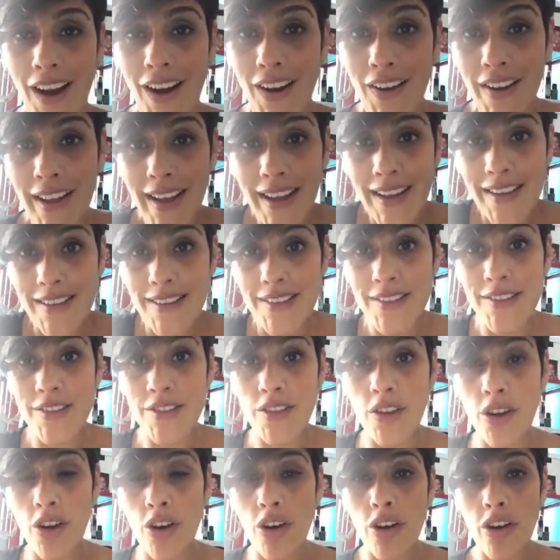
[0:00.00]
Okay,
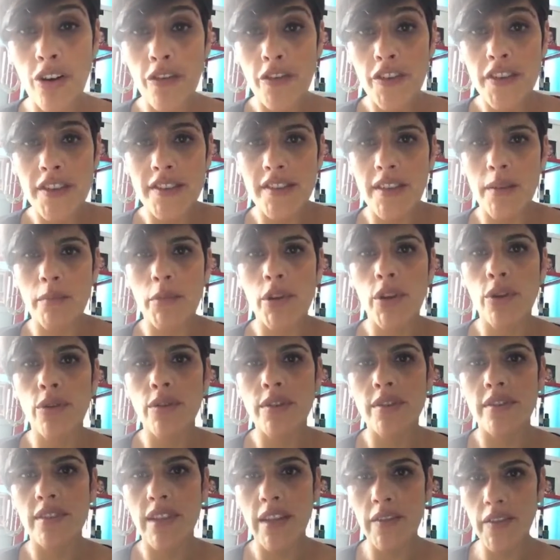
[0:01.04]
so for someone
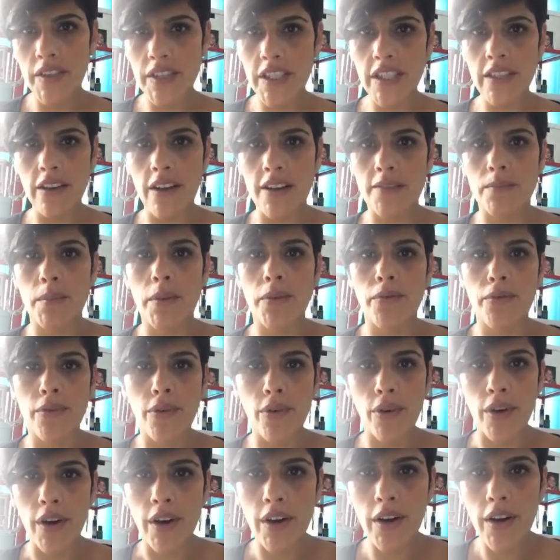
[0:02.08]
who's never detoxed
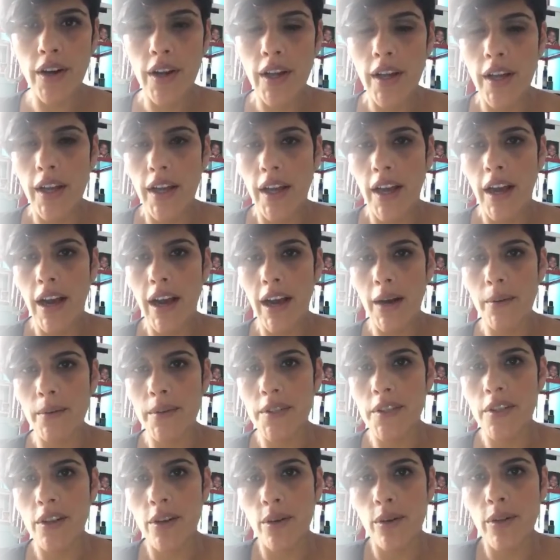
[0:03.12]
before, I
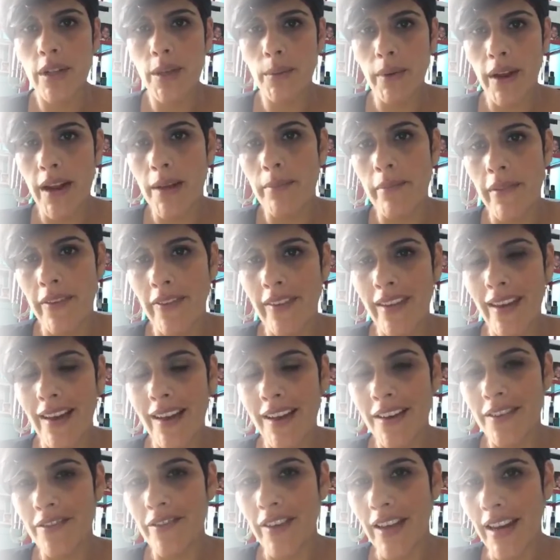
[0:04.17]
would totally recommend the
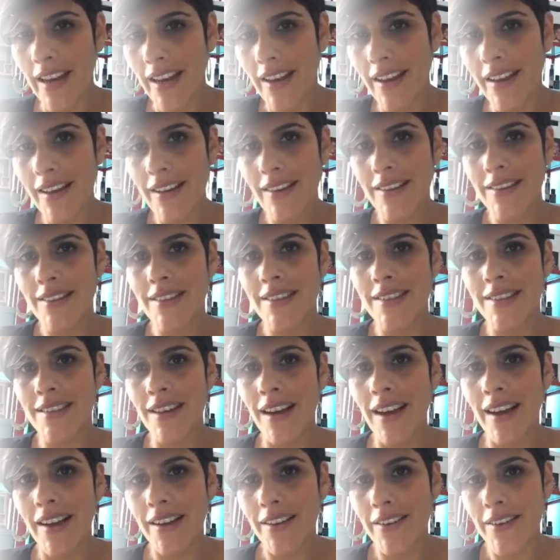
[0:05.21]
Ayurvedic
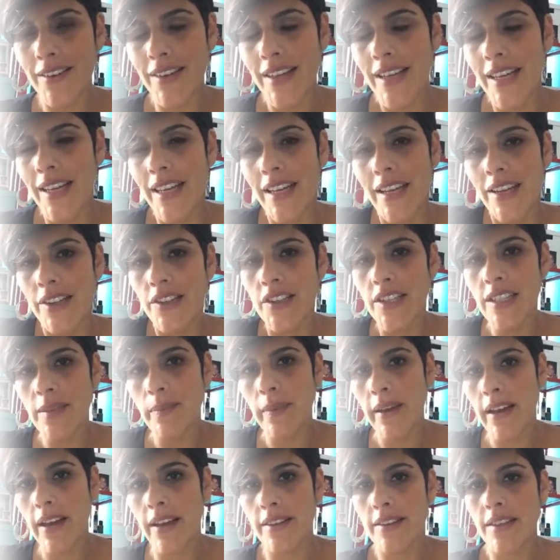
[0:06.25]
style,
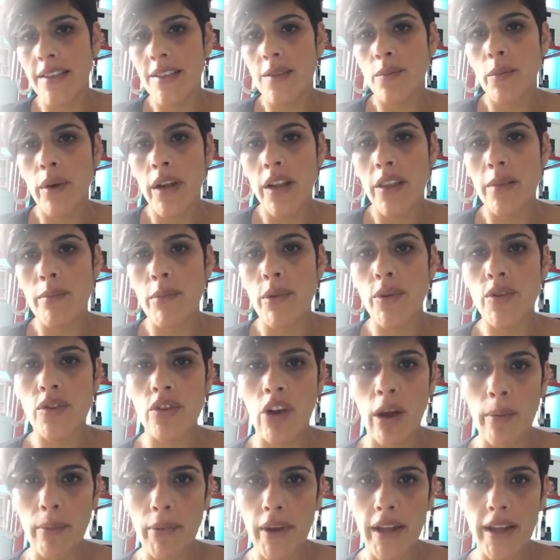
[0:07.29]
just because it's one of the
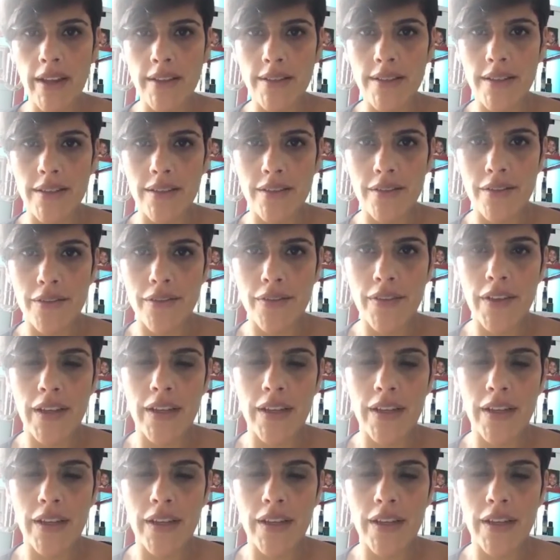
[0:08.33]
most comprehensive